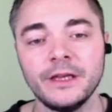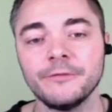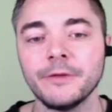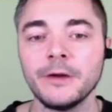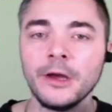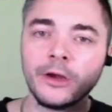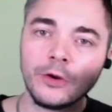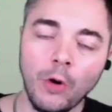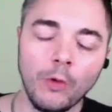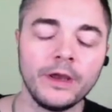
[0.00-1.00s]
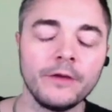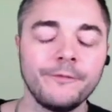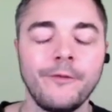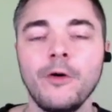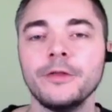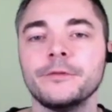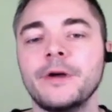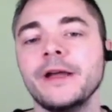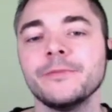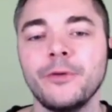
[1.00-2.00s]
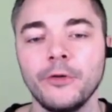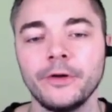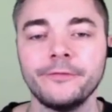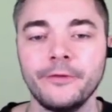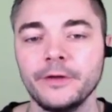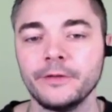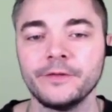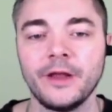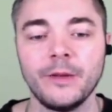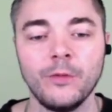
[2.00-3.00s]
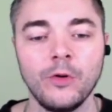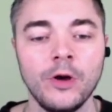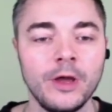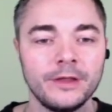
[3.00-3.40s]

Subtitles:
if we're going for the right opponent first with Thana Moh,